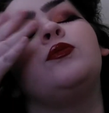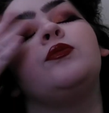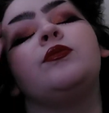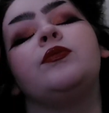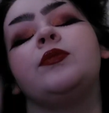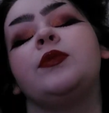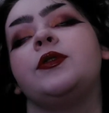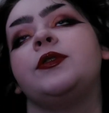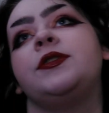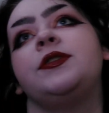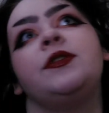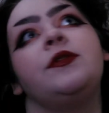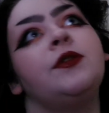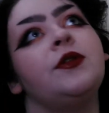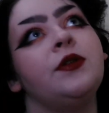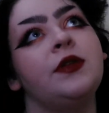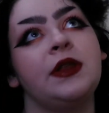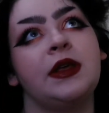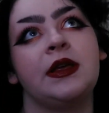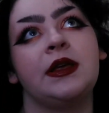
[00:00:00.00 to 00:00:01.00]
most of
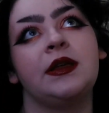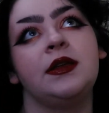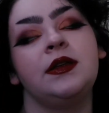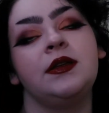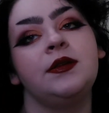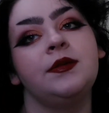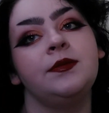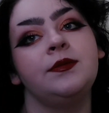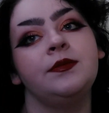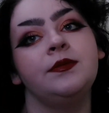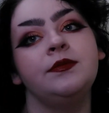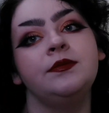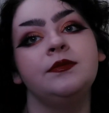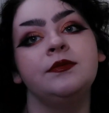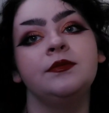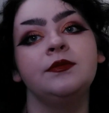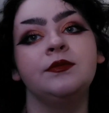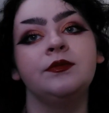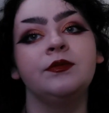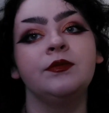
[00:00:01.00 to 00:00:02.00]
your lid,
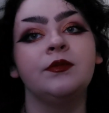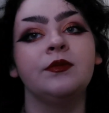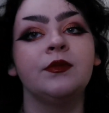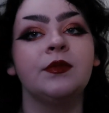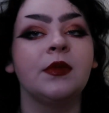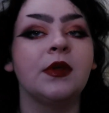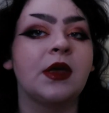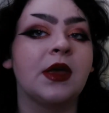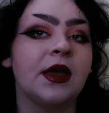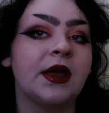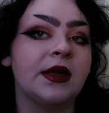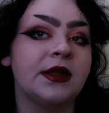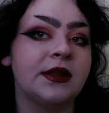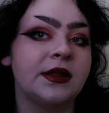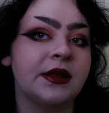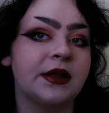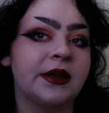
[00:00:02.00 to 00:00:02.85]
and